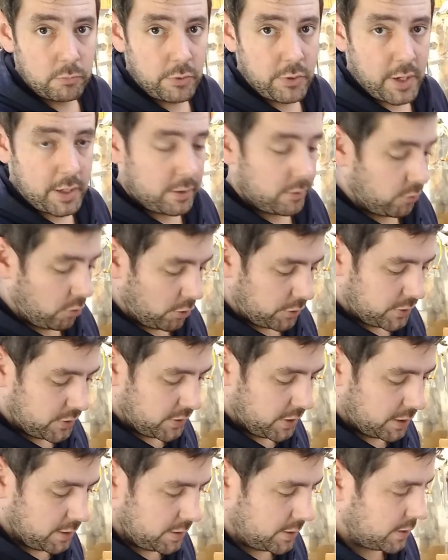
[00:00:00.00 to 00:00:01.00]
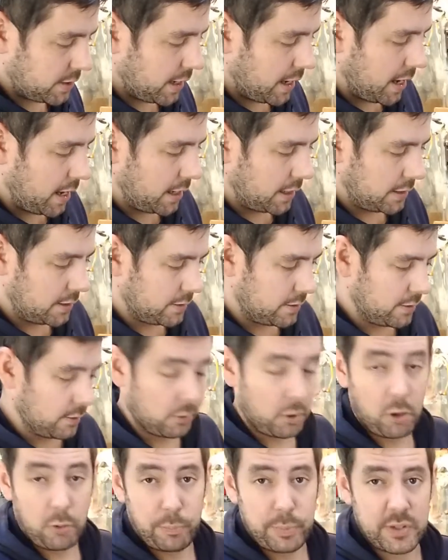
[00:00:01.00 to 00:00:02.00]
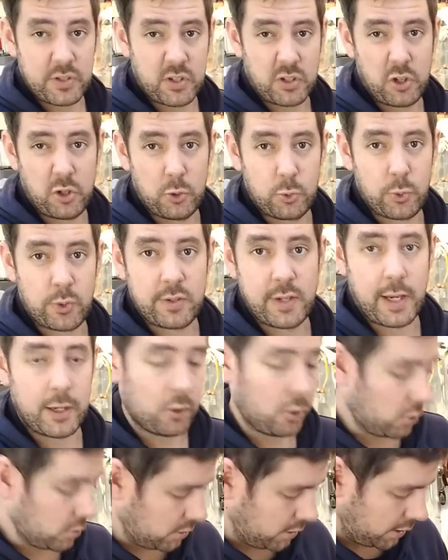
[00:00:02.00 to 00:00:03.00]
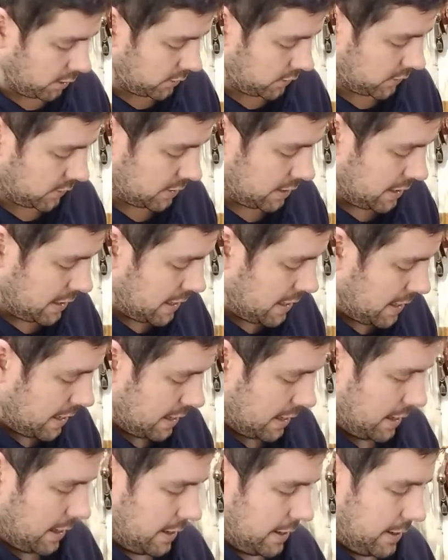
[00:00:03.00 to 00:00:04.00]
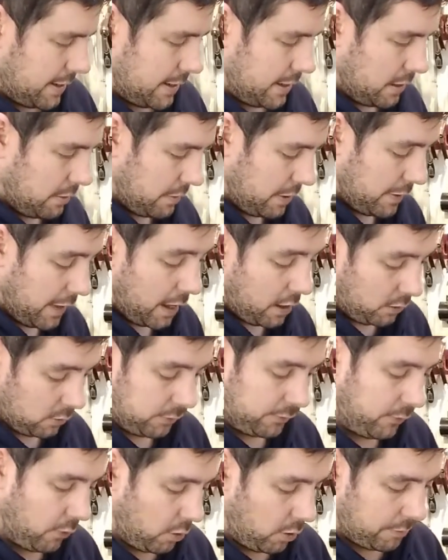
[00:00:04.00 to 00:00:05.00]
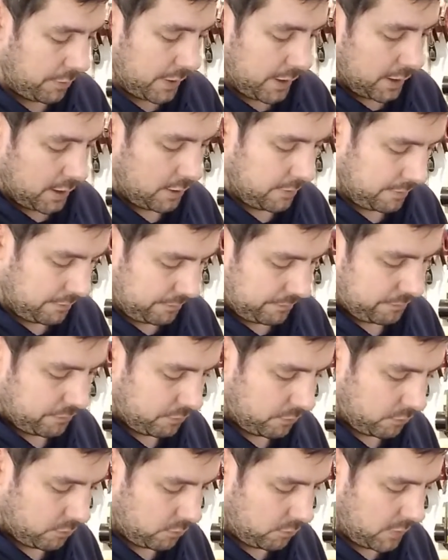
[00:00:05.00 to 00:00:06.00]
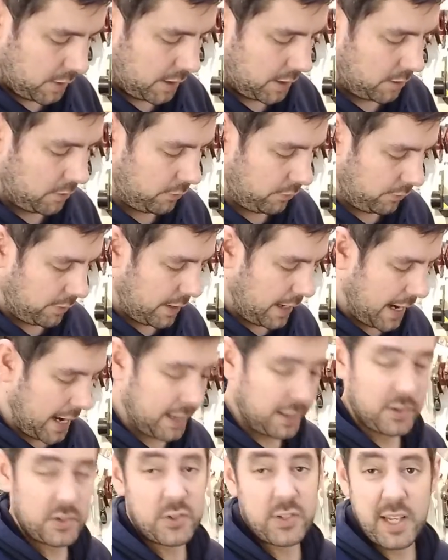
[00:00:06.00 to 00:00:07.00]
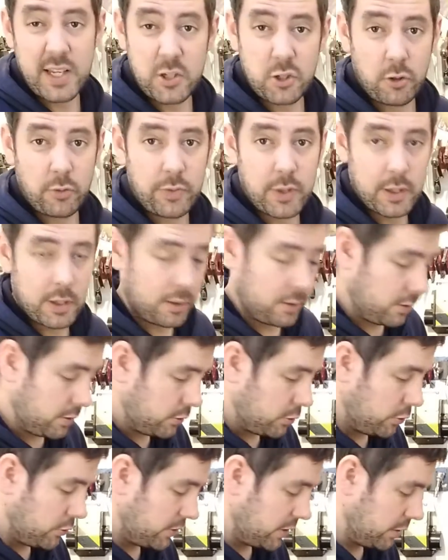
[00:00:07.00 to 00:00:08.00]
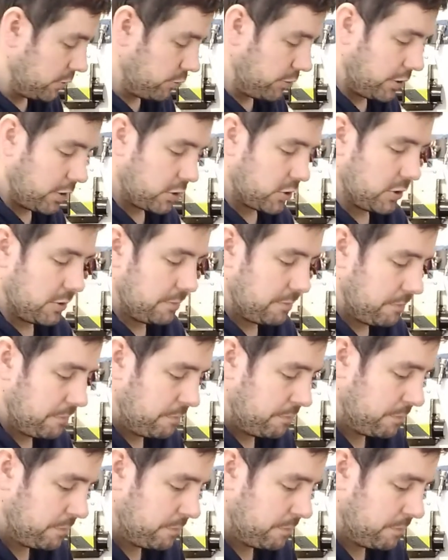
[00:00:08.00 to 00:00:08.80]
threaded rod studs, and they'll all be secured with nylock nuts, and that will form the kind of end stage of the 2-stage reduction